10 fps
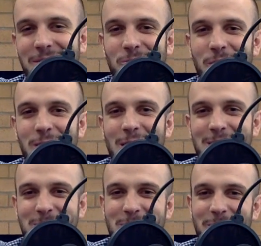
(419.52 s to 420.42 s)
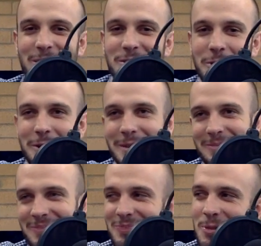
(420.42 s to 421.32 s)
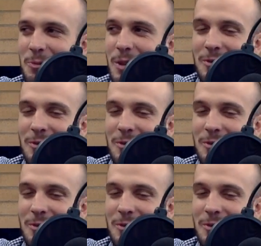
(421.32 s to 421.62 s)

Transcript: Reach out to Big Red Jelly. We've